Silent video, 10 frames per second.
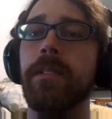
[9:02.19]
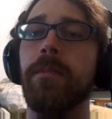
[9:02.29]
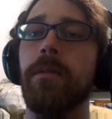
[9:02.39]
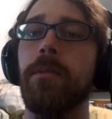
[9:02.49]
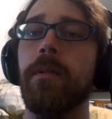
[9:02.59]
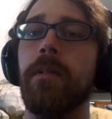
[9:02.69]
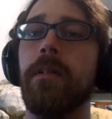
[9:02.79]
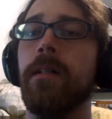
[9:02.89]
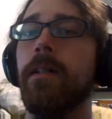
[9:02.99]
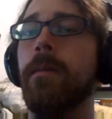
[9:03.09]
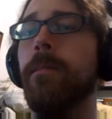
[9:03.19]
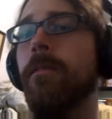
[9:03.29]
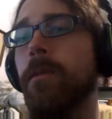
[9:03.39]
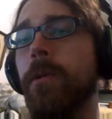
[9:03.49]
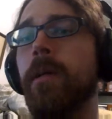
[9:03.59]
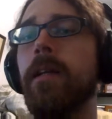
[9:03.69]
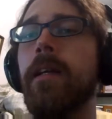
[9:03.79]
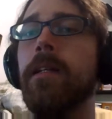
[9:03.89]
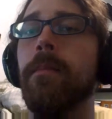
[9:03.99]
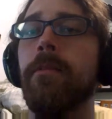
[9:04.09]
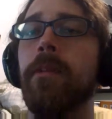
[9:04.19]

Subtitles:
but there's